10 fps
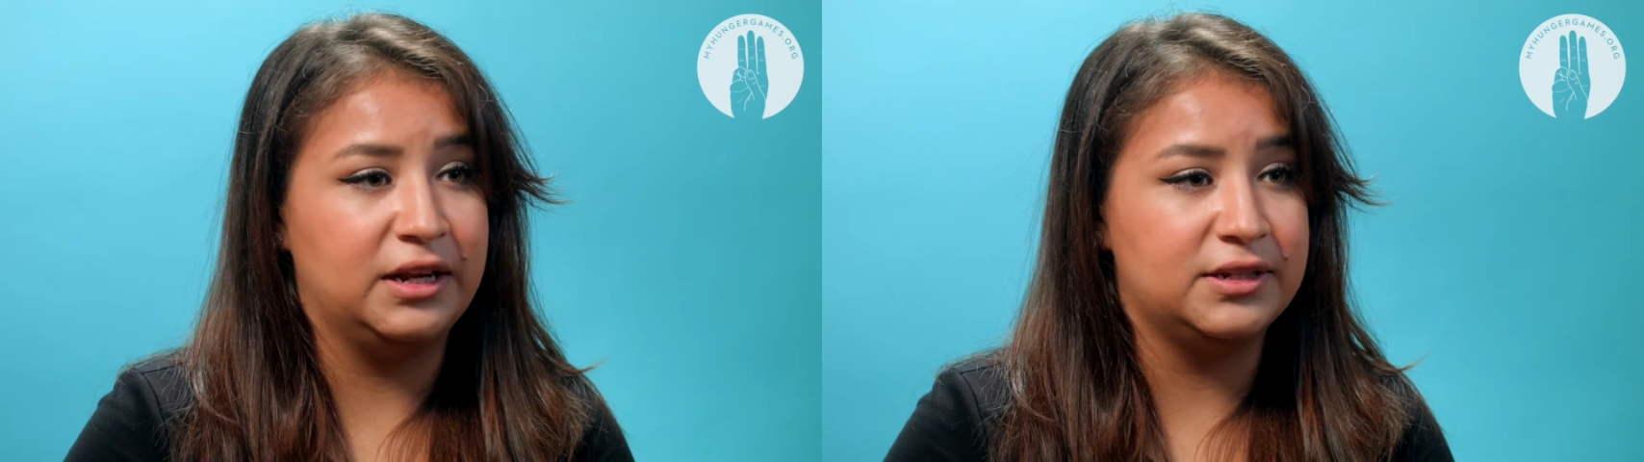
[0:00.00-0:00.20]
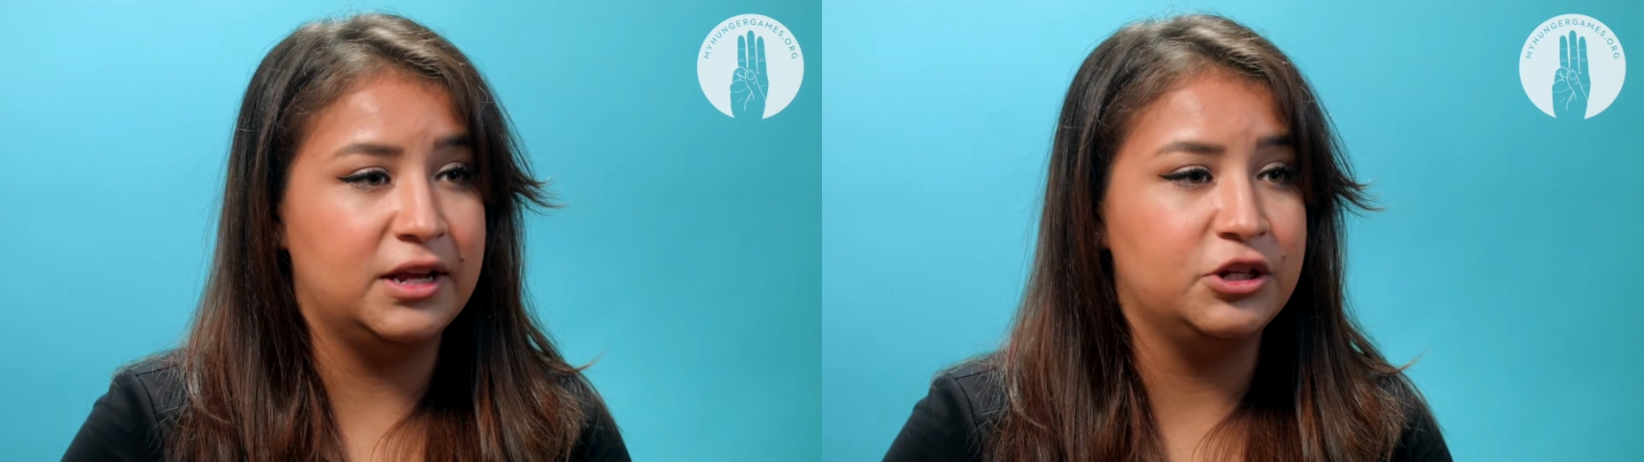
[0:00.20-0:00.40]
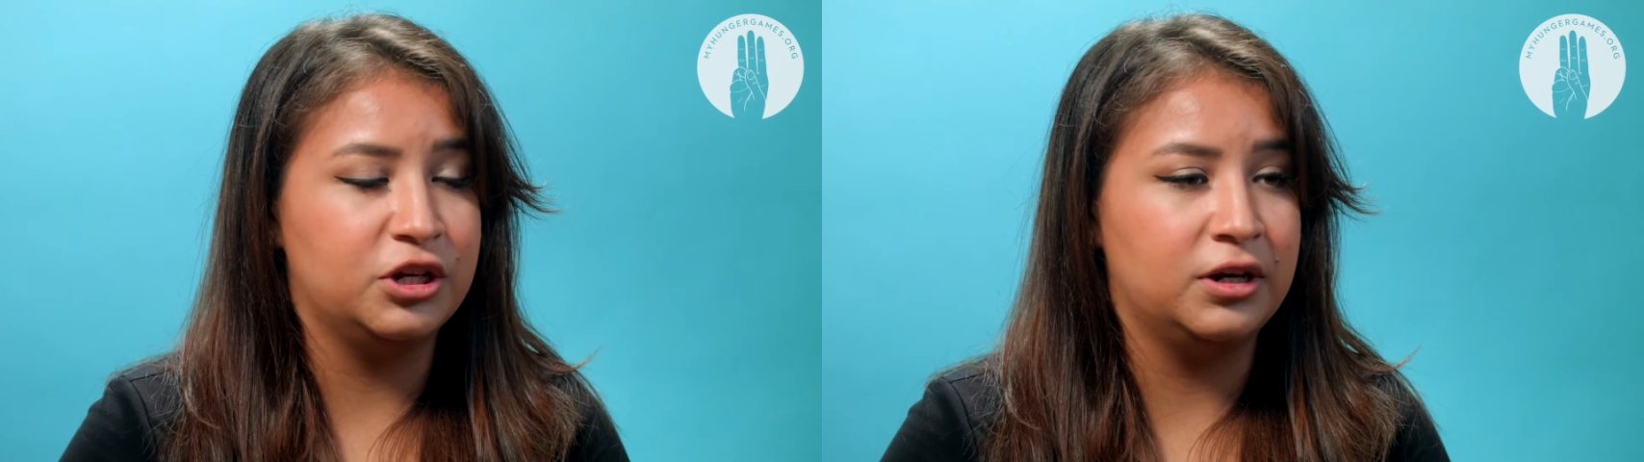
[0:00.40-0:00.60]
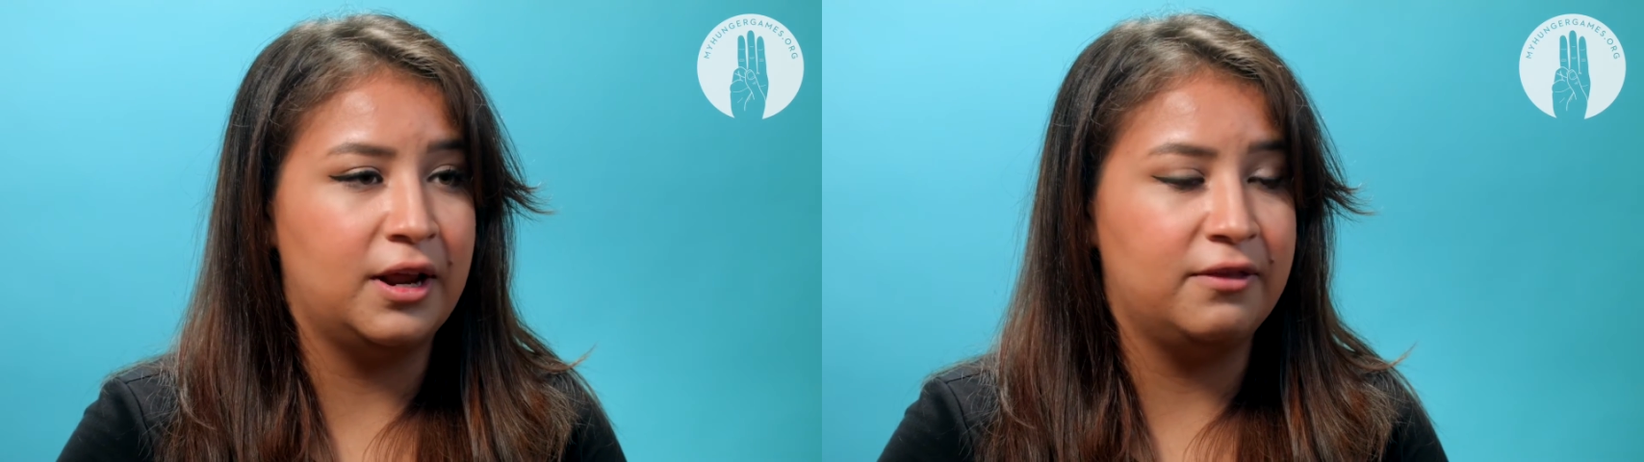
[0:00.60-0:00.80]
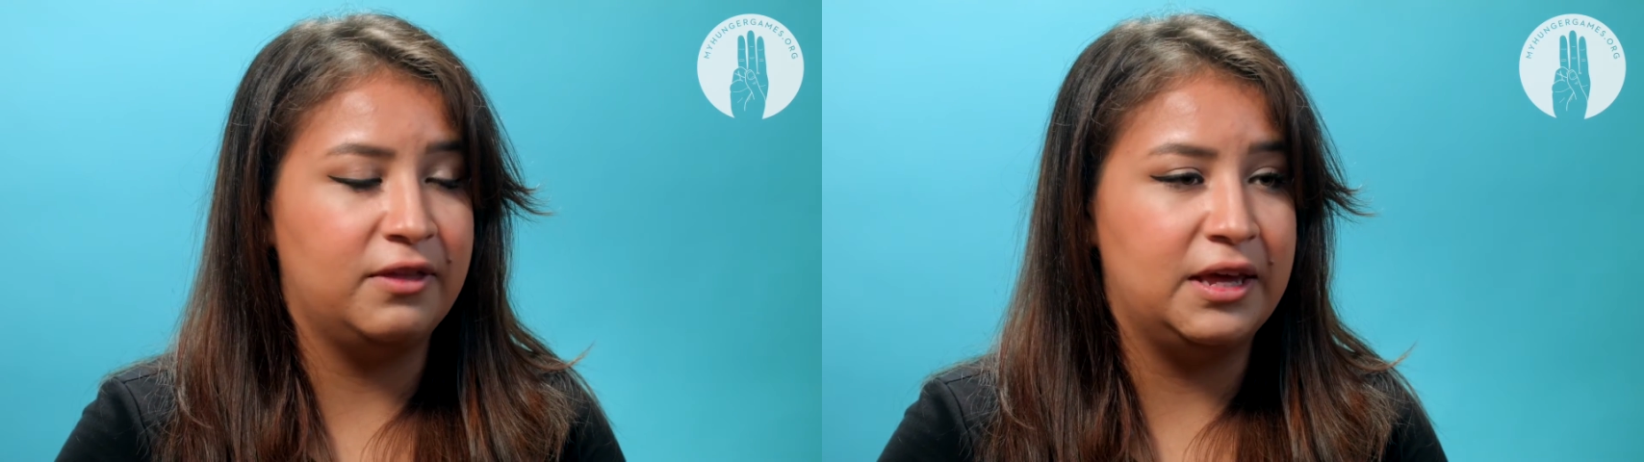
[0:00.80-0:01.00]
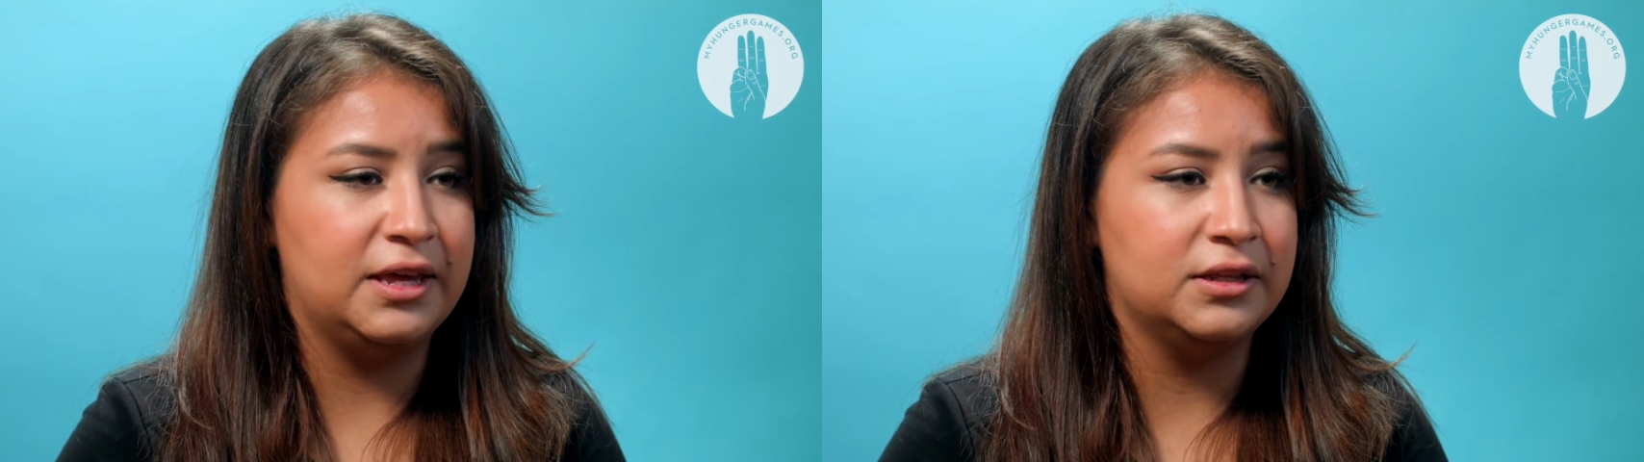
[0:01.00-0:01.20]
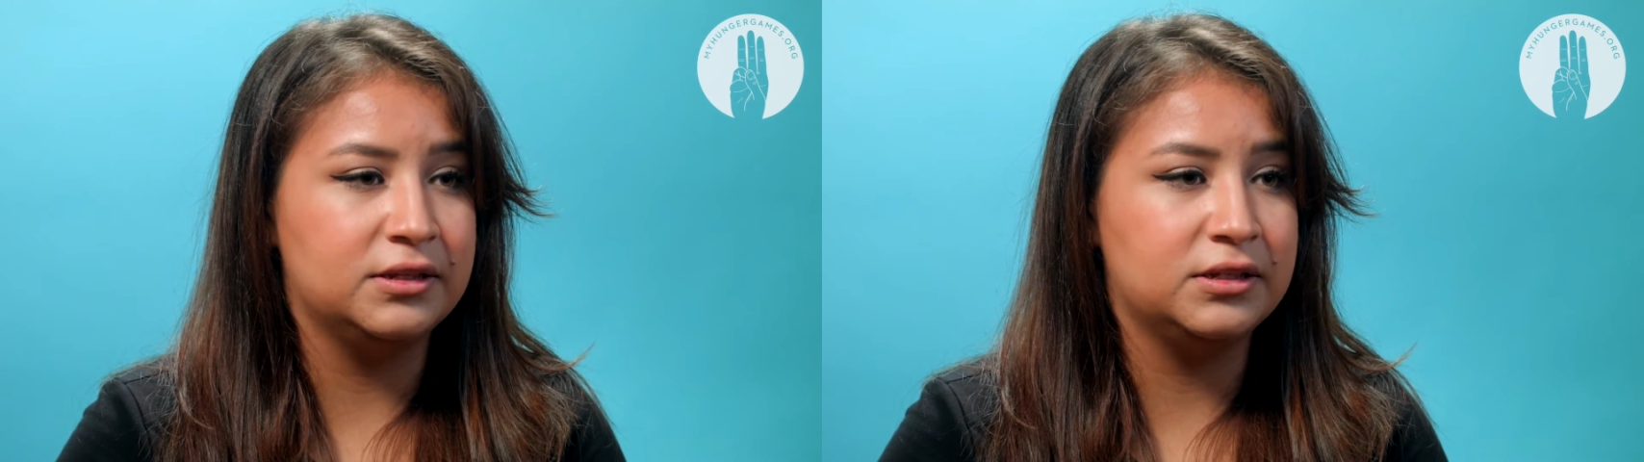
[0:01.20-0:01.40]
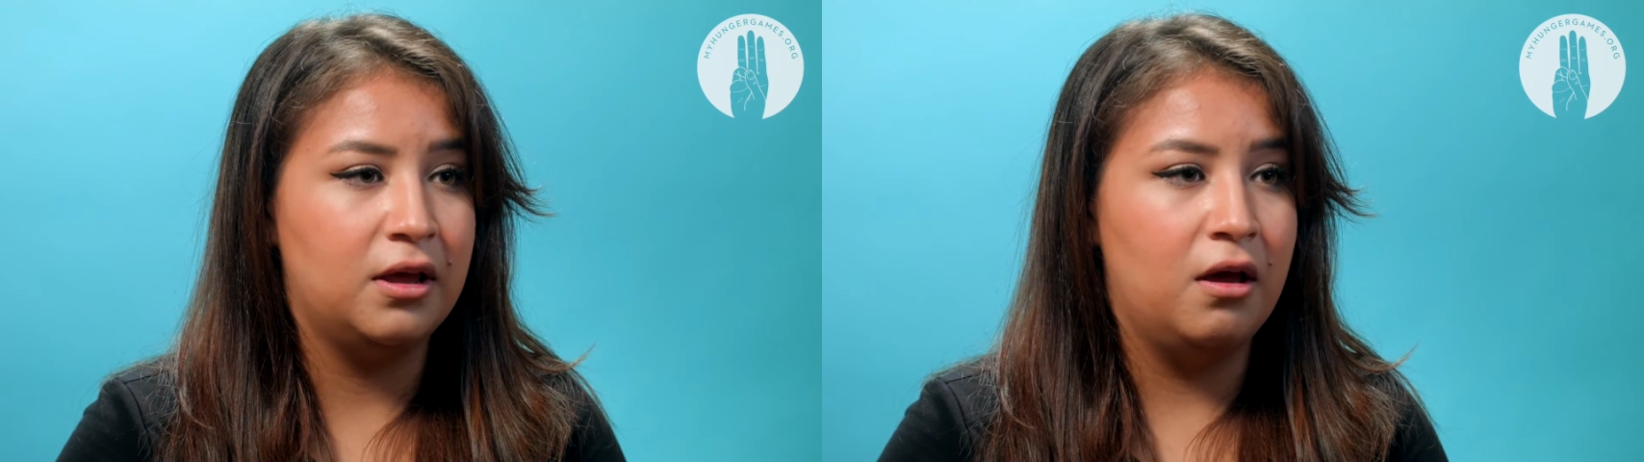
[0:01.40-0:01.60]
attention, and I think
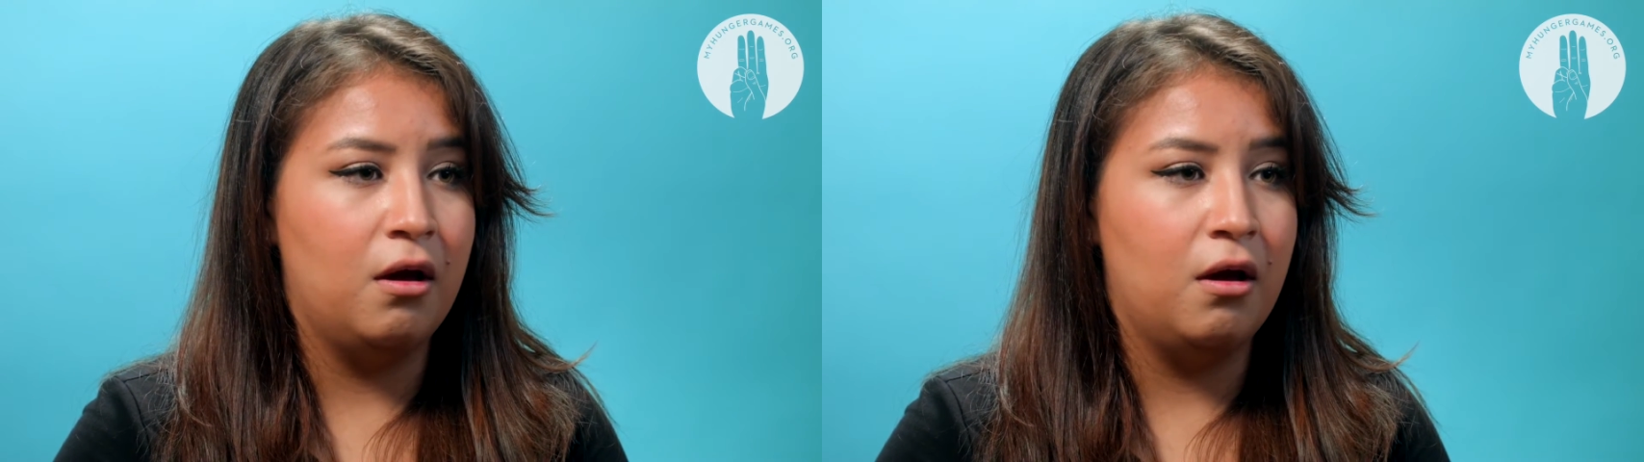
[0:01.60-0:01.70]
it's